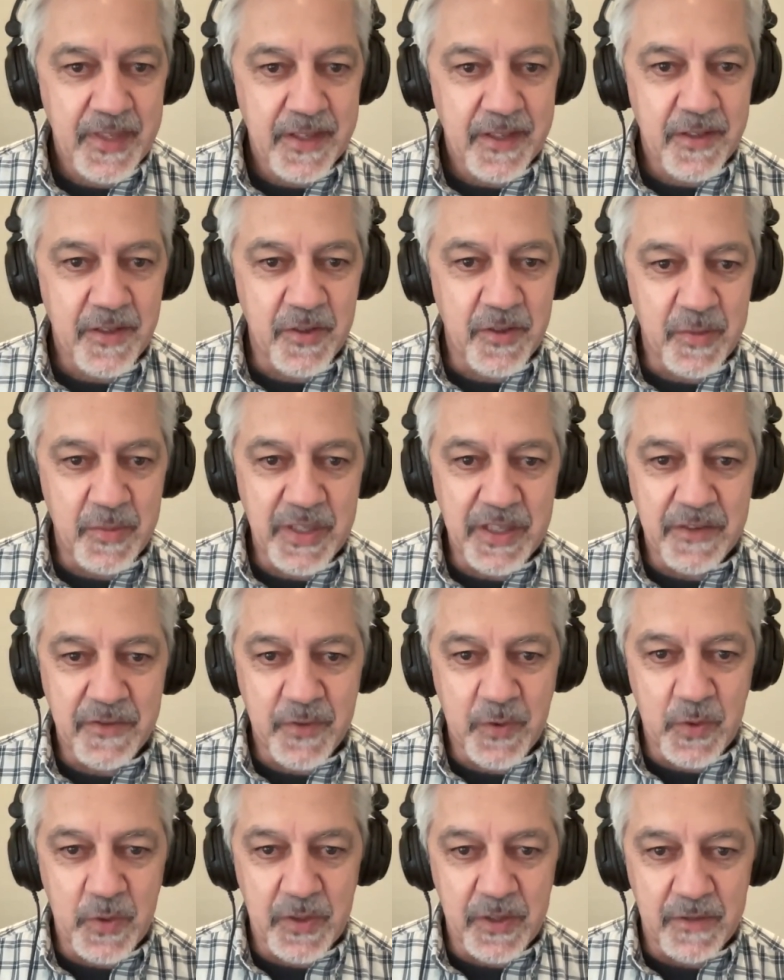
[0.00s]
could be
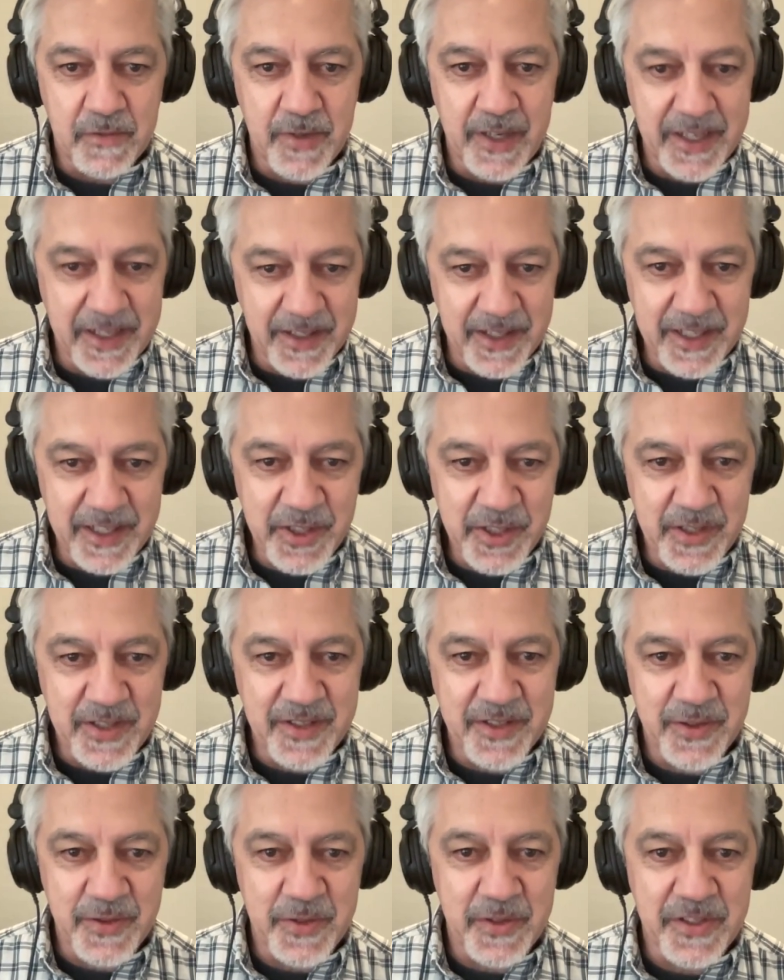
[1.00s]
for
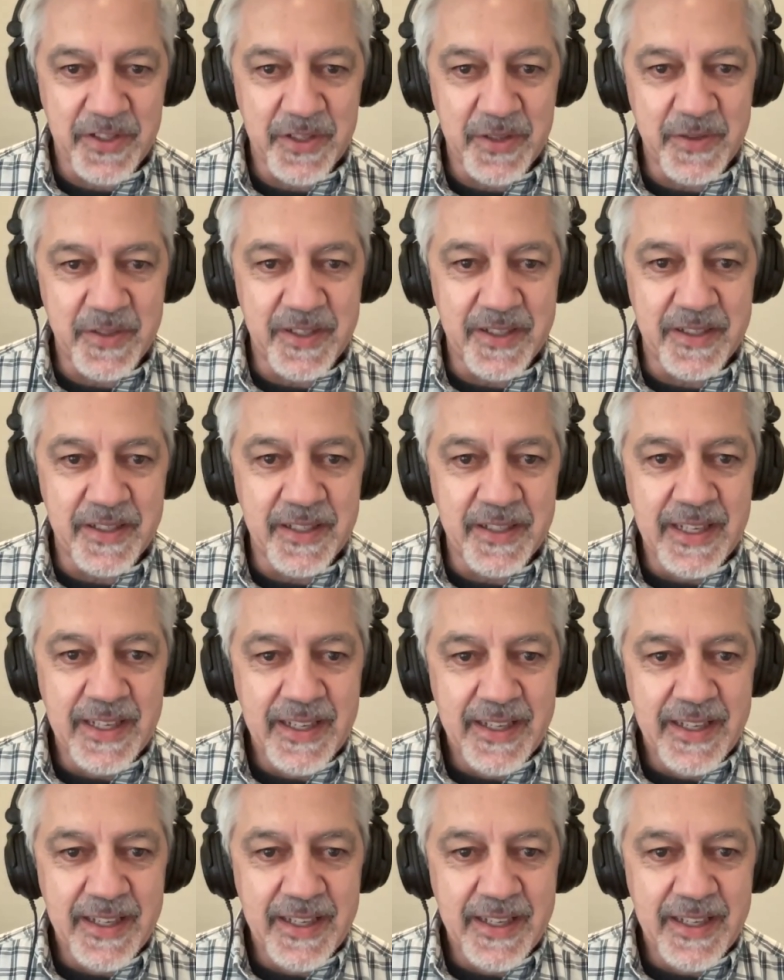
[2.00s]
regulations, or so on.